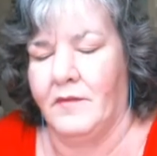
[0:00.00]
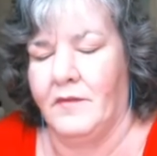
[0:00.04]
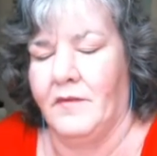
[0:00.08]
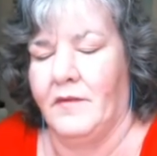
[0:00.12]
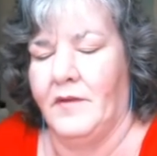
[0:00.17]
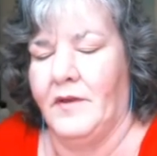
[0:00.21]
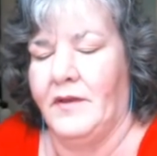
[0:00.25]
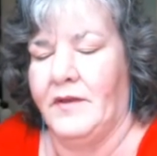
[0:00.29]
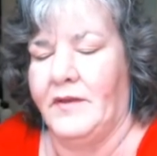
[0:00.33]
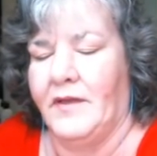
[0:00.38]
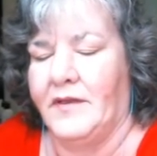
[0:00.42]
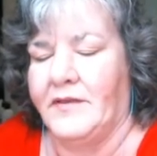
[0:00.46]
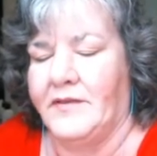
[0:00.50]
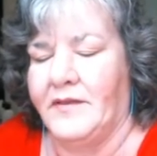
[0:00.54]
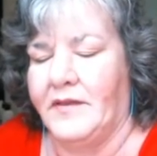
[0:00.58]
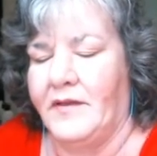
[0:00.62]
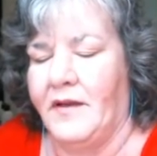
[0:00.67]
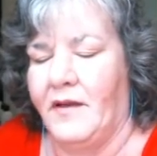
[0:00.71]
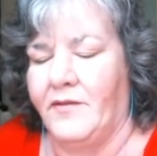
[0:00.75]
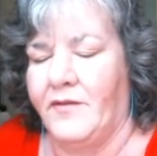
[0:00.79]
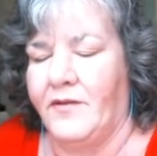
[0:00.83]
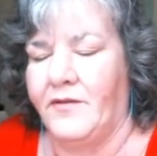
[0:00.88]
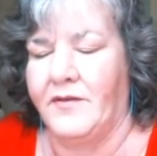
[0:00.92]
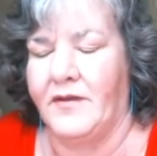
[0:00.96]
Right? That's
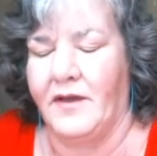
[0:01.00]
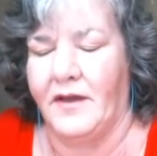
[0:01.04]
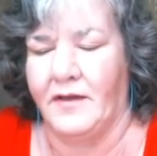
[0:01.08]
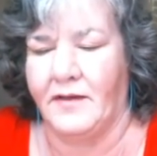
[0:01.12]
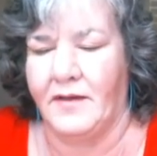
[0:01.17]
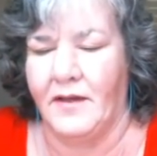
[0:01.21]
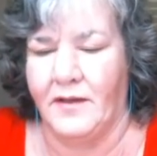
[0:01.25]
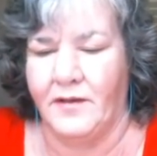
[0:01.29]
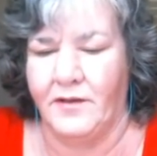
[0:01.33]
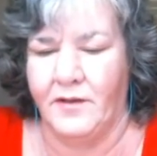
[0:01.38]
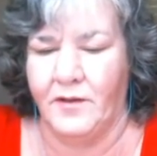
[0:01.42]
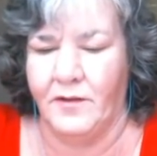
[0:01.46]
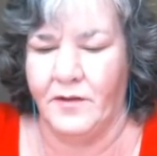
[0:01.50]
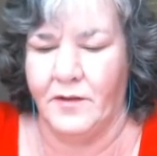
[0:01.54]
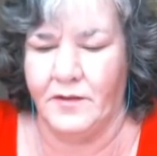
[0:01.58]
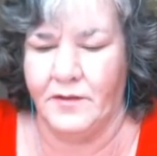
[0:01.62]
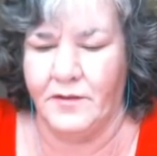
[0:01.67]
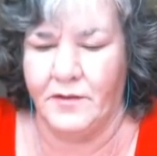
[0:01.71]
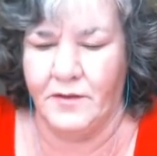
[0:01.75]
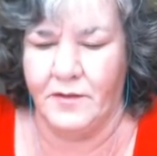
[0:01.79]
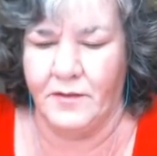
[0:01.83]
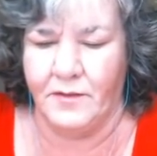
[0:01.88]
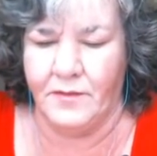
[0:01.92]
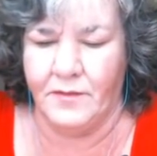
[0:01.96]
another thing that you can
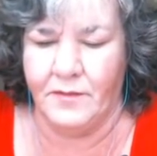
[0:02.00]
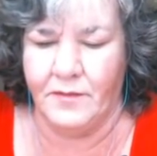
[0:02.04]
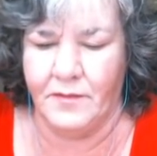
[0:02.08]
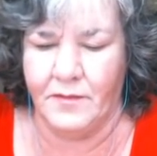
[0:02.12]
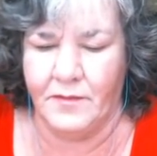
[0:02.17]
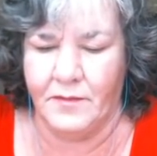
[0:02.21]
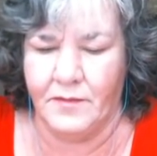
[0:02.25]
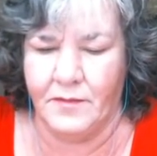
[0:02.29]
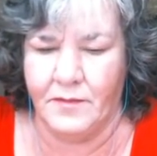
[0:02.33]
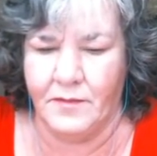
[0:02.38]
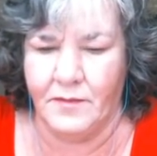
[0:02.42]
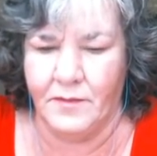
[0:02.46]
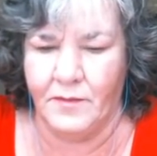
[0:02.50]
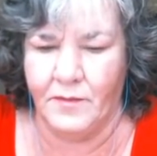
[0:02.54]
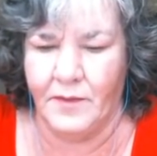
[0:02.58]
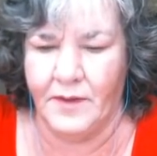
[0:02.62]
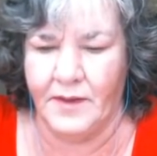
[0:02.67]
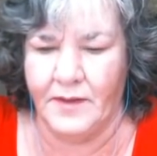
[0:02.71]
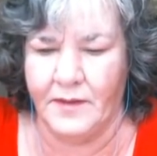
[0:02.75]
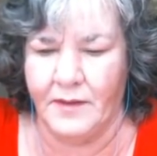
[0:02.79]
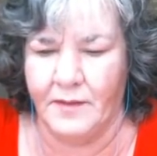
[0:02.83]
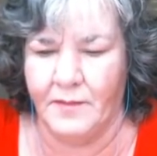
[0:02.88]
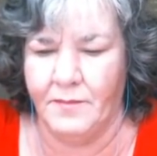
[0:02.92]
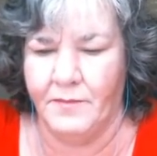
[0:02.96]
do
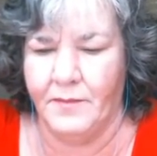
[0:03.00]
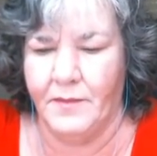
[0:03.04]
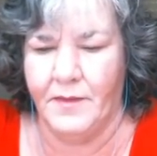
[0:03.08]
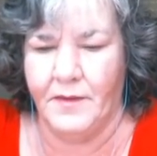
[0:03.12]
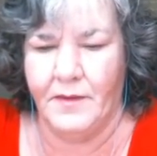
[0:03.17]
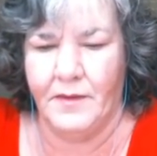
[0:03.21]
with them.